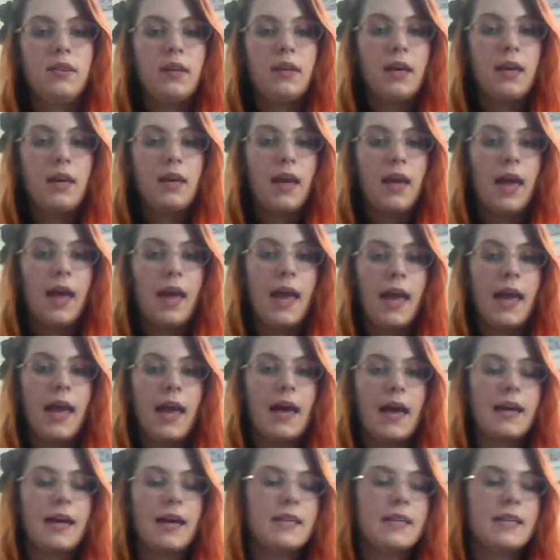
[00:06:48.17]

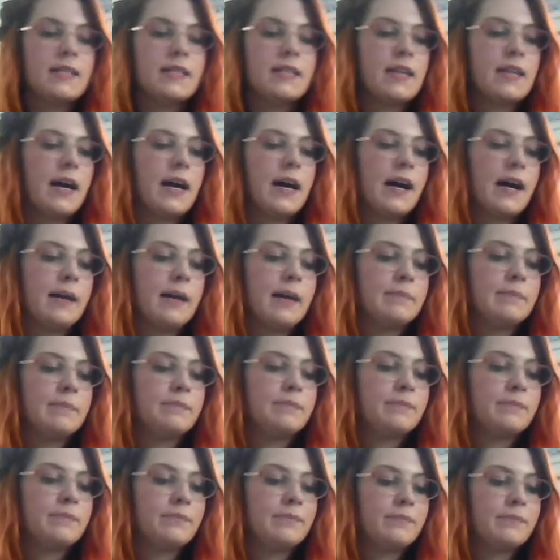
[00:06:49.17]
And
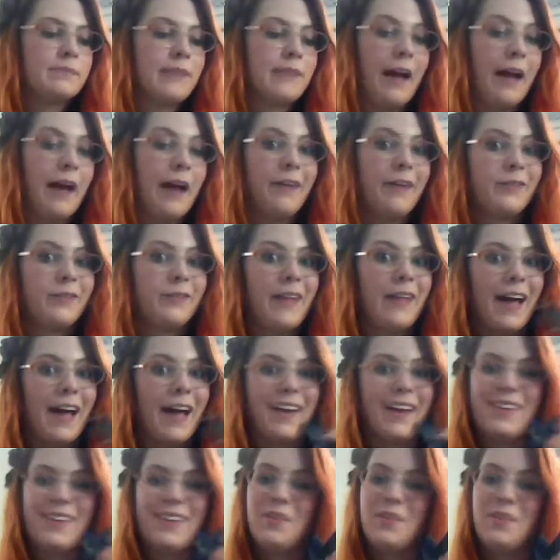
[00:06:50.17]
after that,
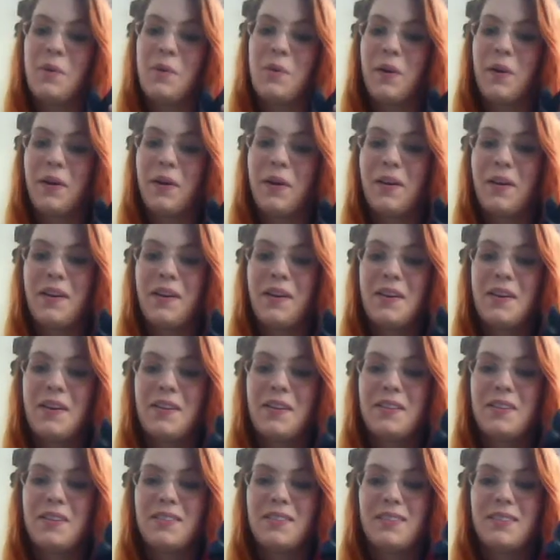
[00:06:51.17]
your
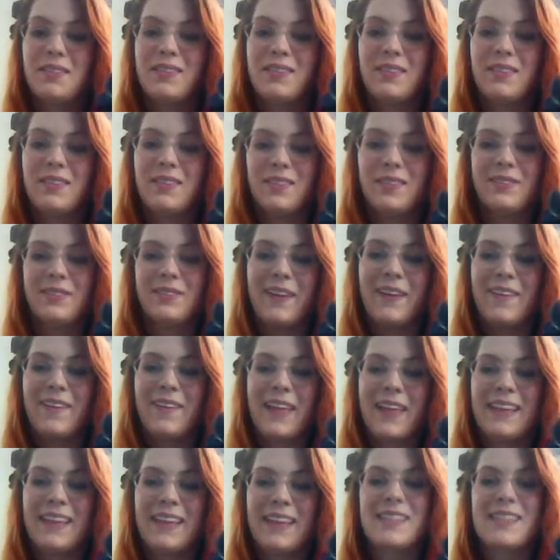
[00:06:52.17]
little flower like
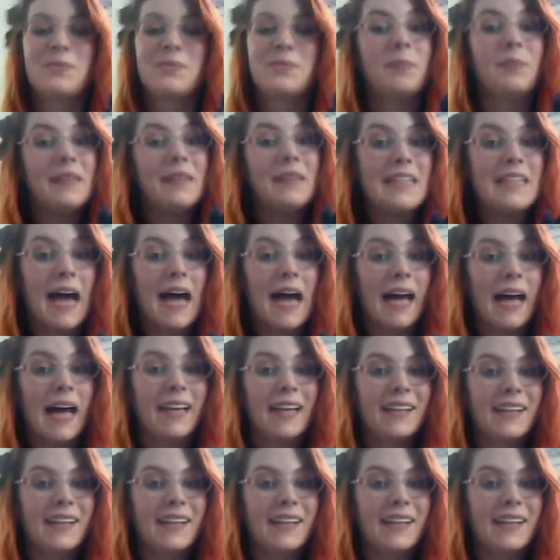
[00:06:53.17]
this will be done.